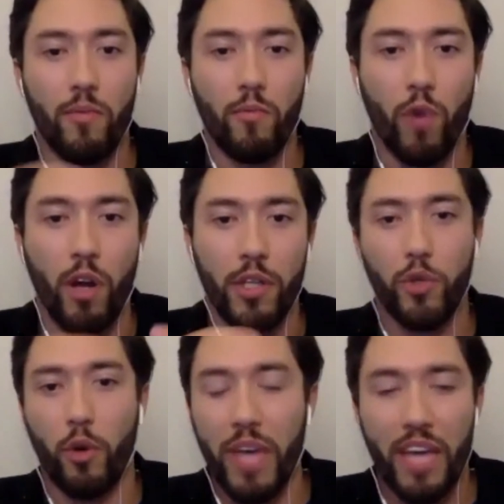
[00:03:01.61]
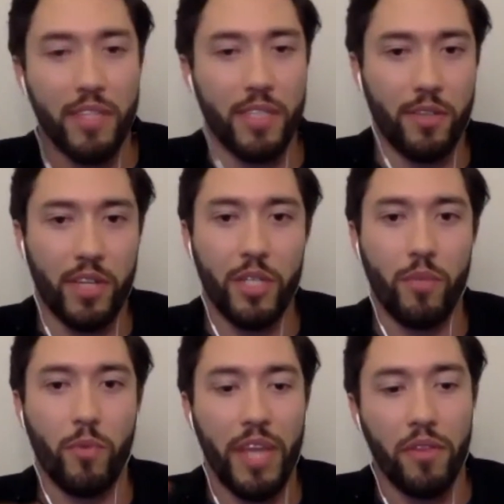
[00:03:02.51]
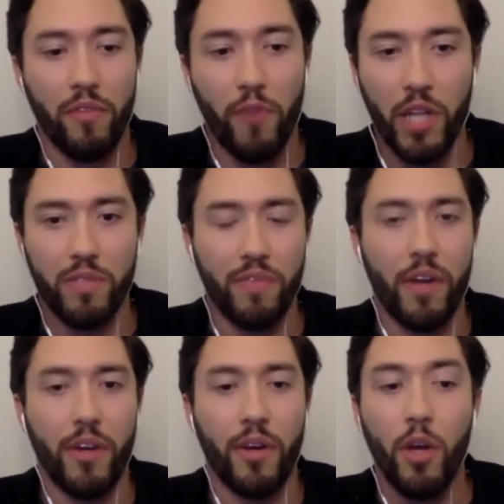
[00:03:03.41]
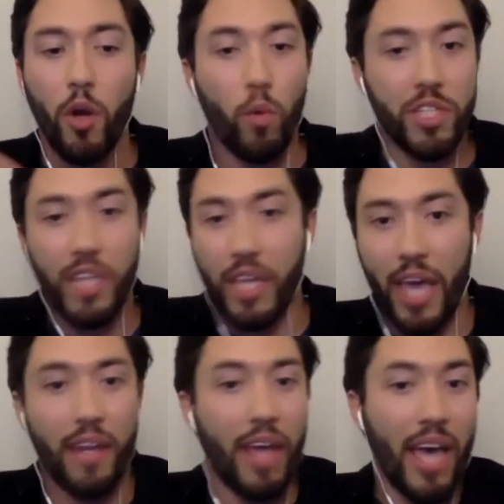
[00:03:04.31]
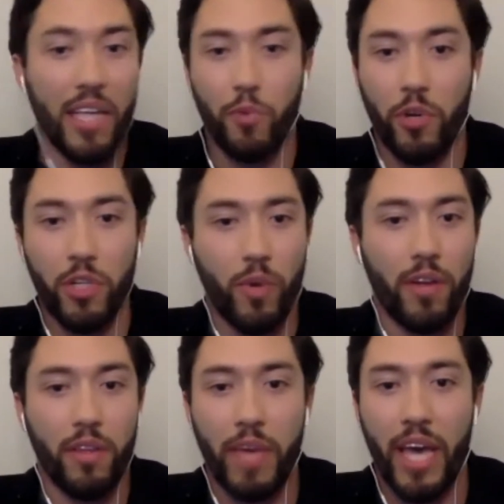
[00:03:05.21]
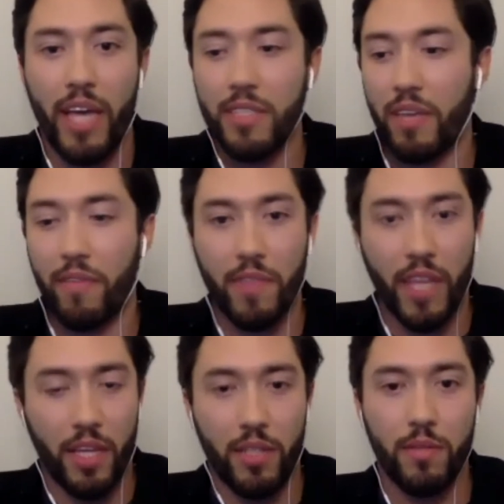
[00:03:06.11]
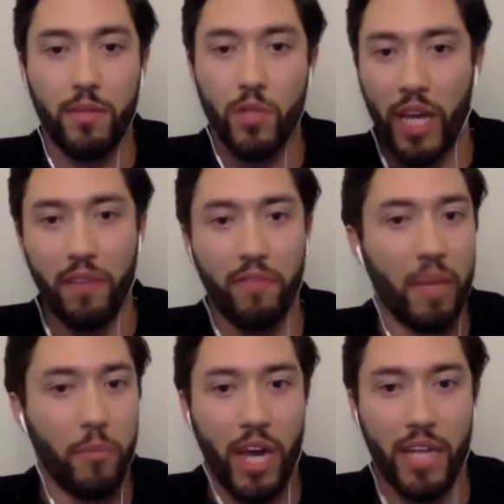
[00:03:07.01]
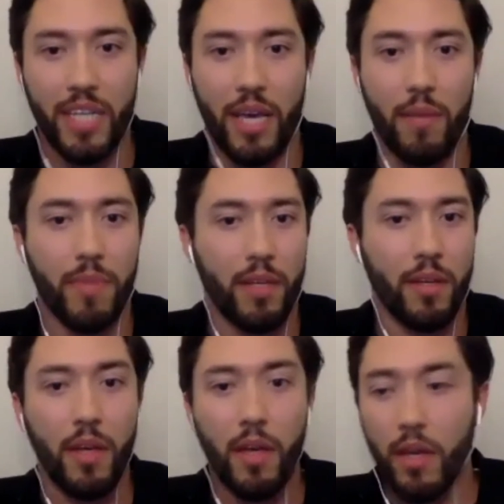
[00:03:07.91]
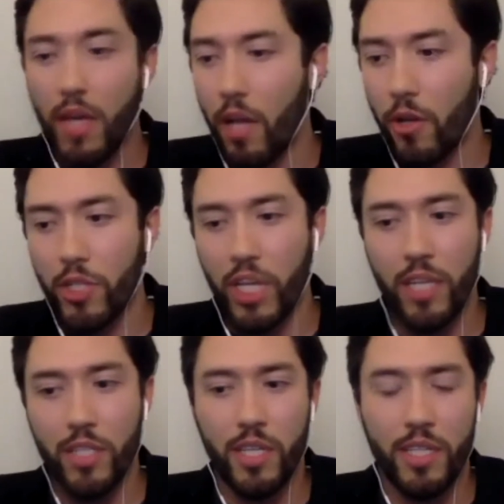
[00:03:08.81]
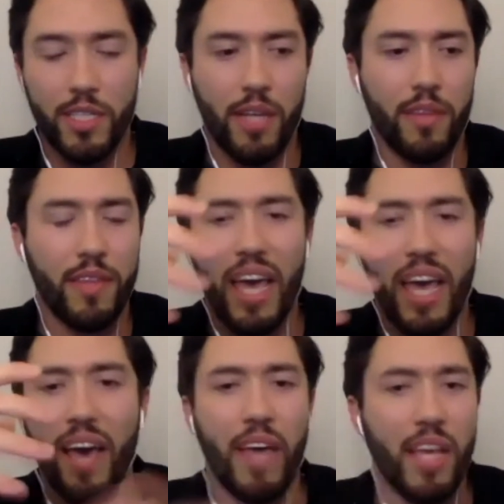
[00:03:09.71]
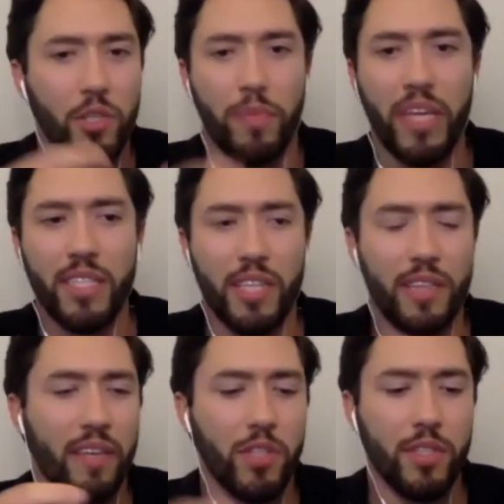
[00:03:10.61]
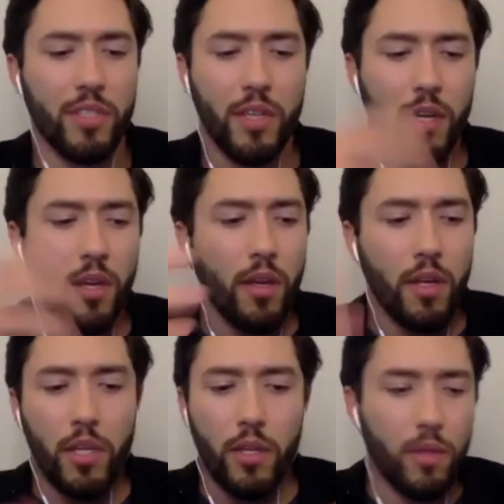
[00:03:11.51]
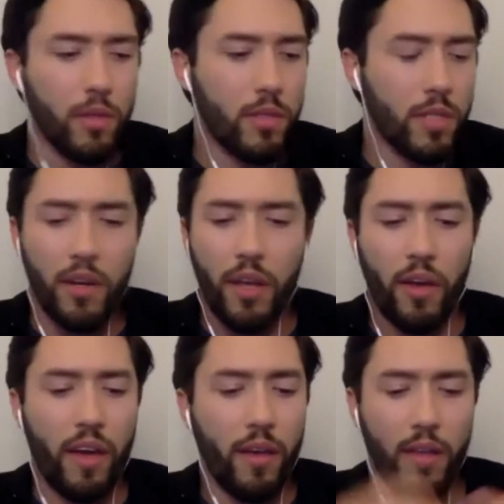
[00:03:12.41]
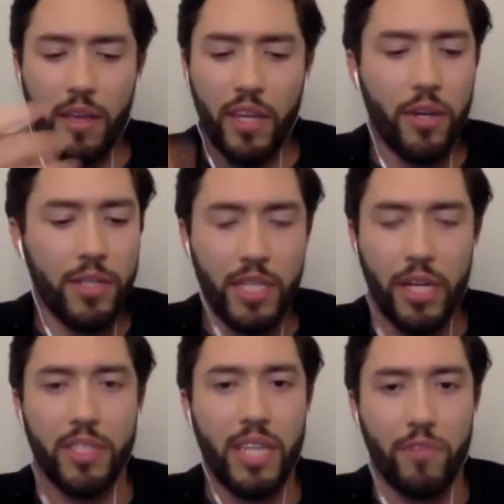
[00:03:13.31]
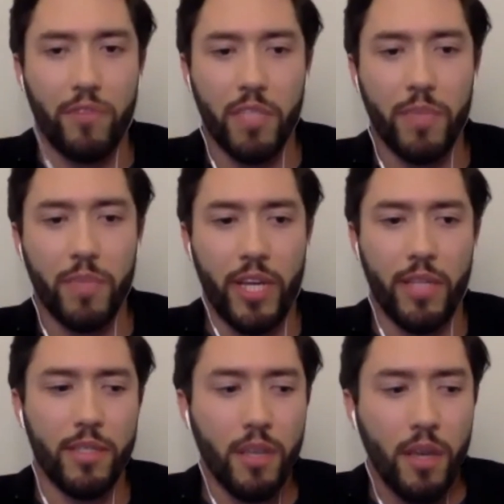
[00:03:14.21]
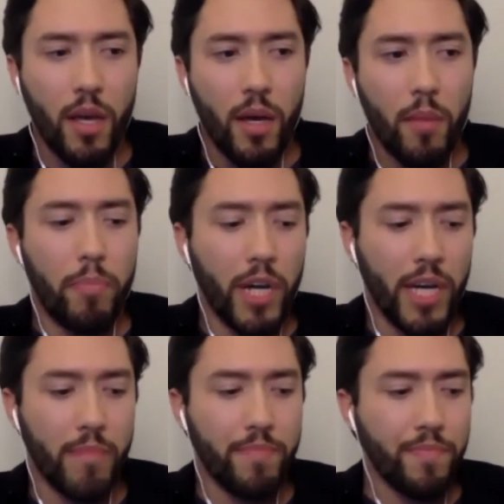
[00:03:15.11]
run a short path distillation without the fraction finder, which they can. It has worked well in the past. They can check vapor head temp and color changes, and they have SOPs that they've just done years and years after experience. But